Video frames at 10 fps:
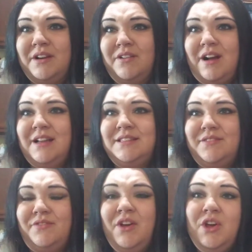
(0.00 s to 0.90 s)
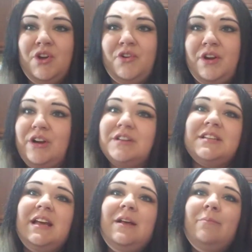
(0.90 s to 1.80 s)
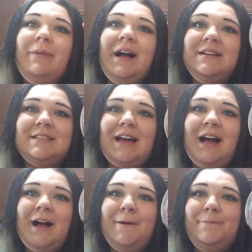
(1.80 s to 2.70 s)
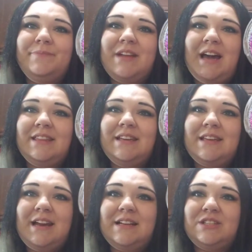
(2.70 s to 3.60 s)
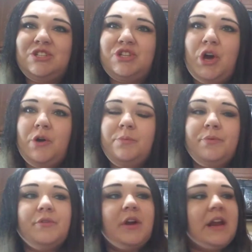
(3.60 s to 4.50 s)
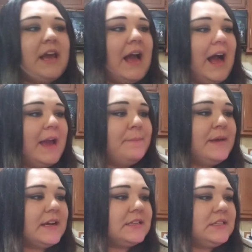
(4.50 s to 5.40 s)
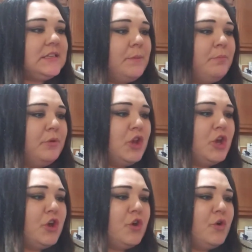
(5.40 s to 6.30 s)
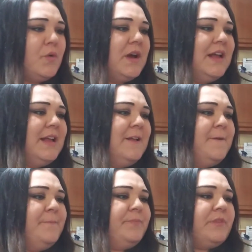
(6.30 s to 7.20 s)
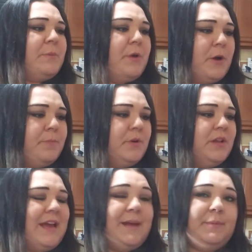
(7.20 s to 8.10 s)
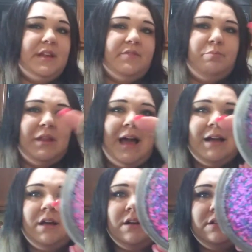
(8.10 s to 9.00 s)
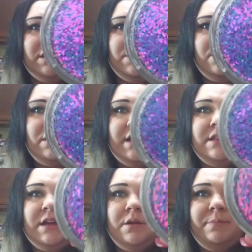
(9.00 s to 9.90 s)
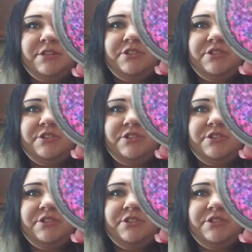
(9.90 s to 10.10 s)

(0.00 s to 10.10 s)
all kinds of critters but um I think that it's so pretty I mixed blue purple and I believe black glitter in there, but you